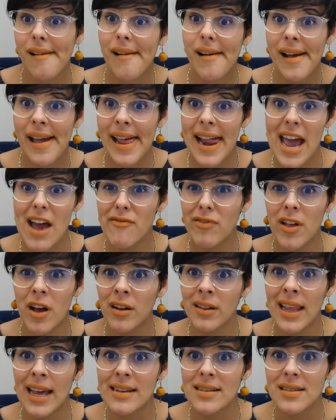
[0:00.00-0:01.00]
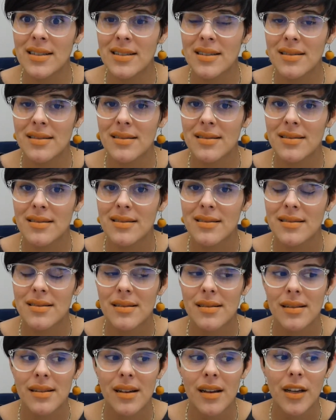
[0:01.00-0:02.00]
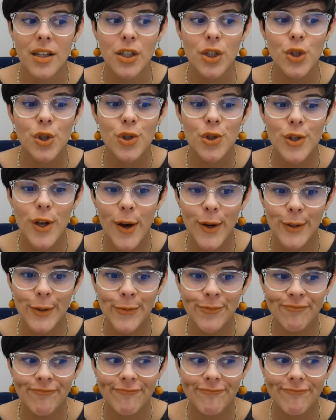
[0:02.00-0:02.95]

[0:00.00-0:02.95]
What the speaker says: and I have long legs. So